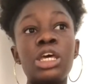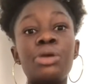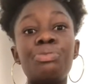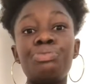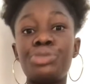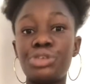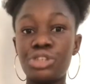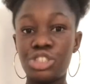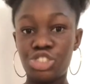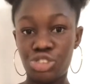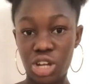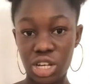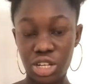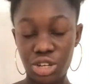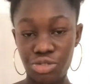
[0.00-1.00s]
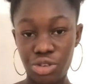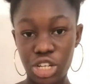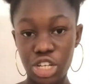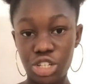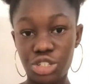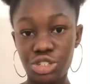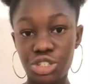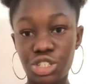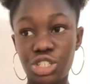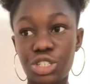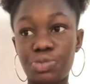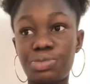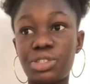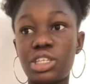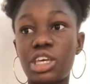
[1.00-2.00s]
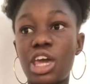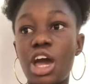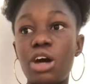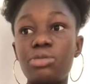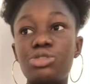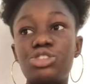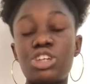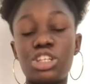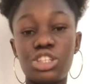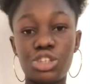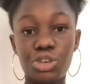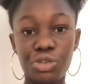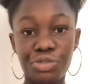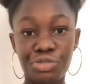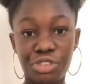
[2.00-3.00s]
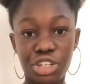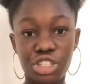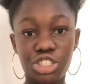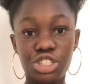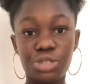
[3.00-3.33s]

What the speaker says: strengthening relationships. It helps strengthen your friendship.